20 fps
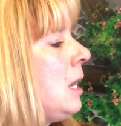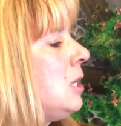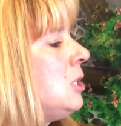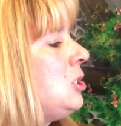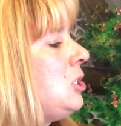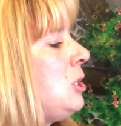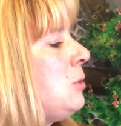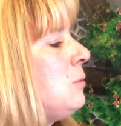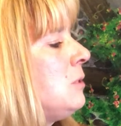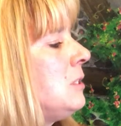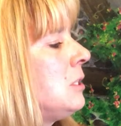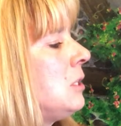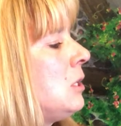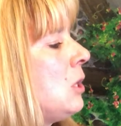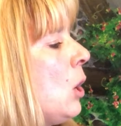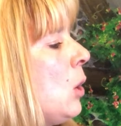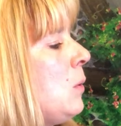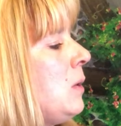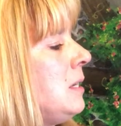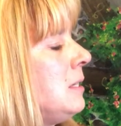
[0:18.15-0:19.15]
She was
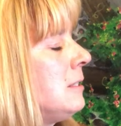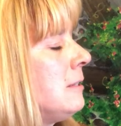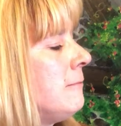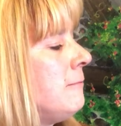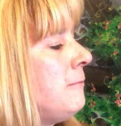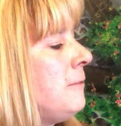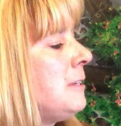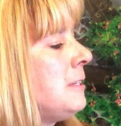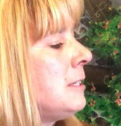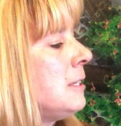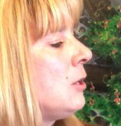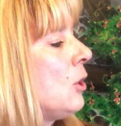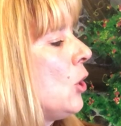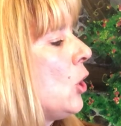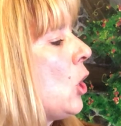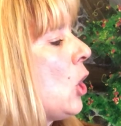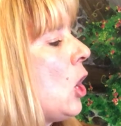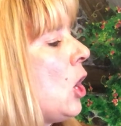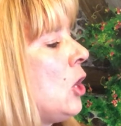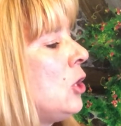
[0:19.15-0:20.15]
going to visit
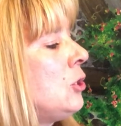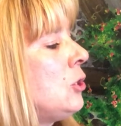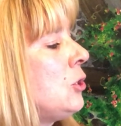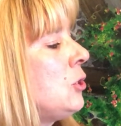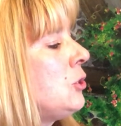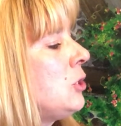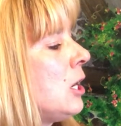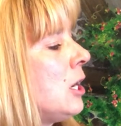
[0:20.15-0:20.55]
her old